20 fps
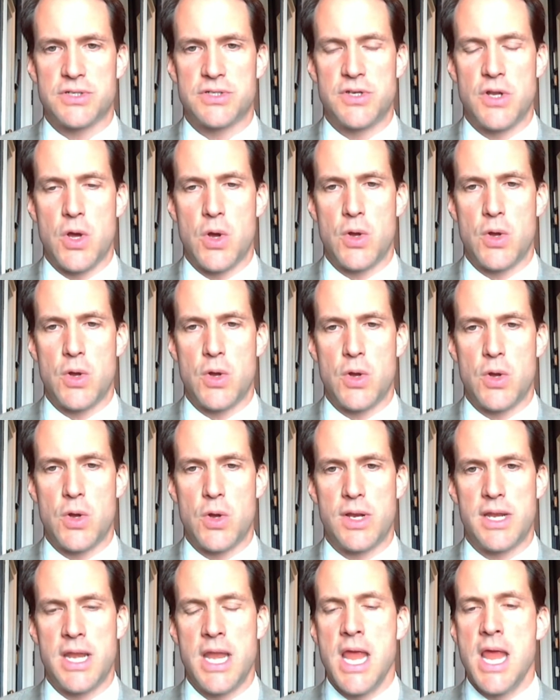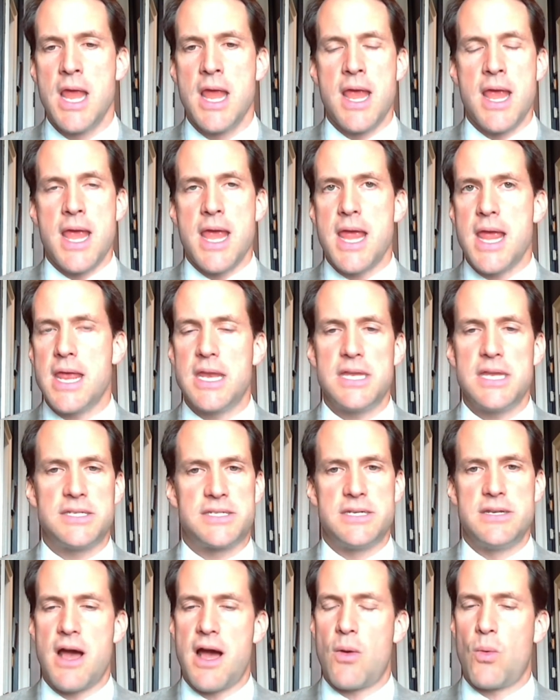Snowden. It is
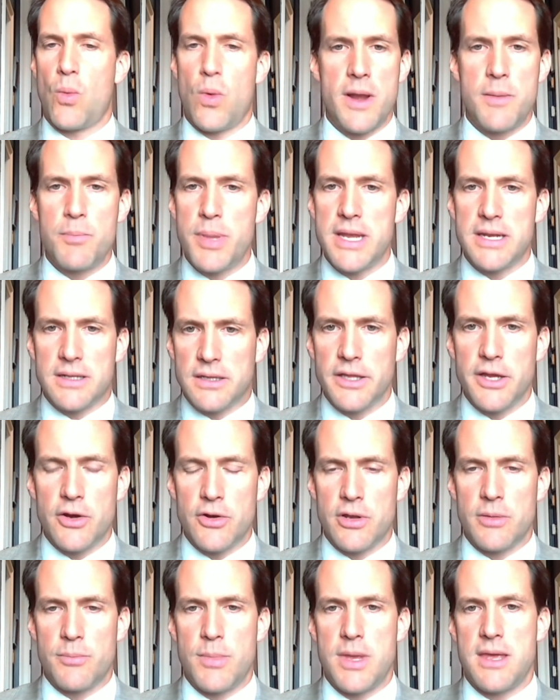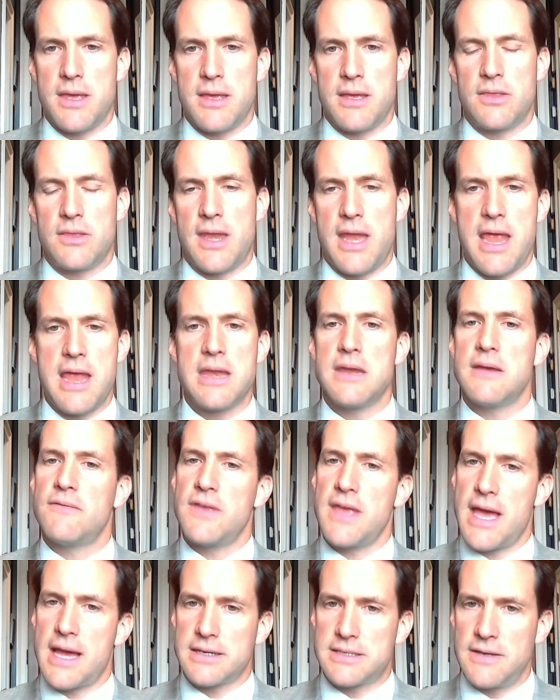not one bit clear to me that any of
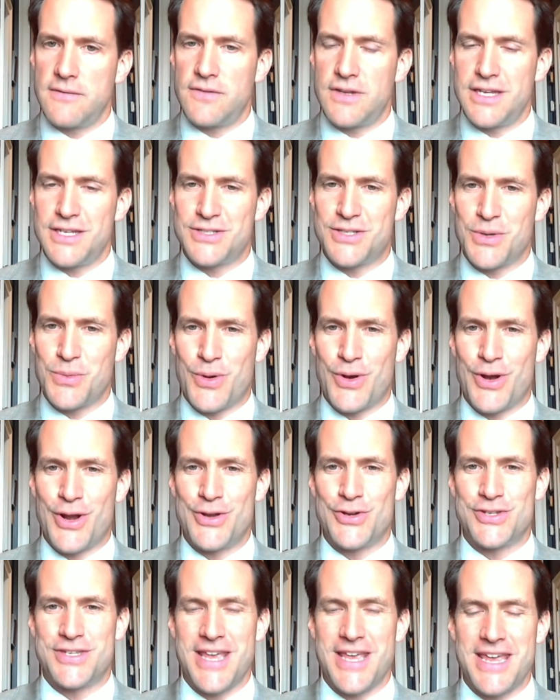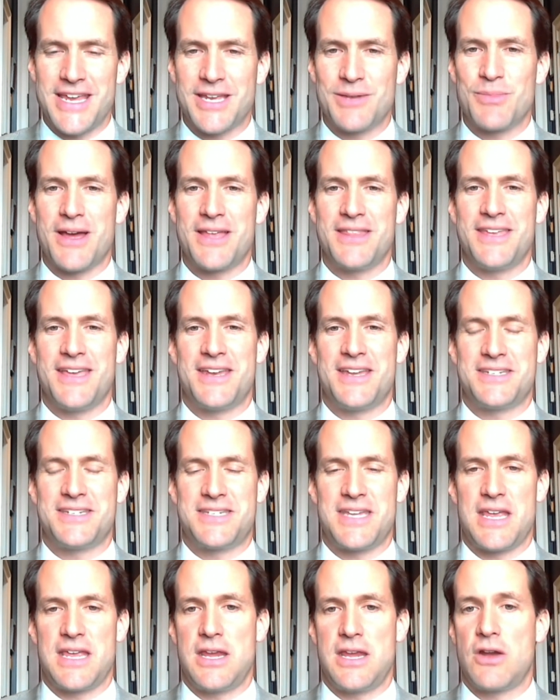the activities that were undertaken by the
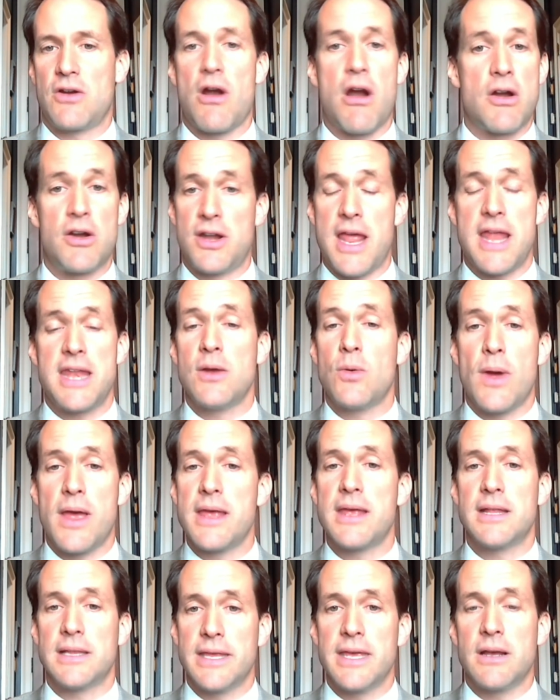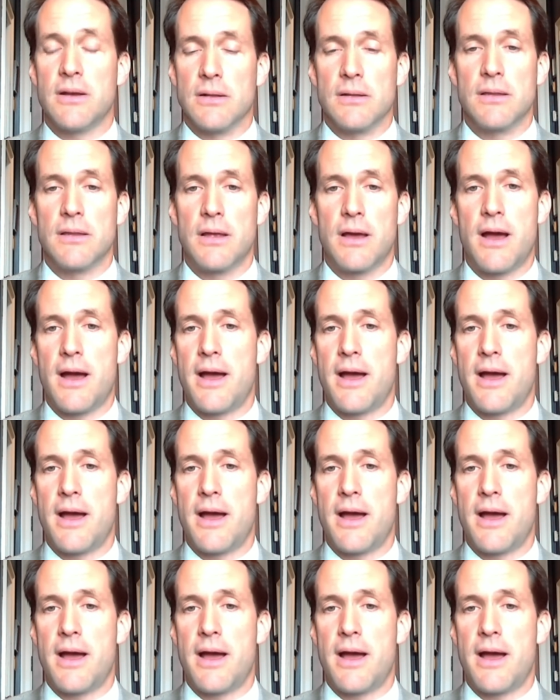NSA here are in any way illegal.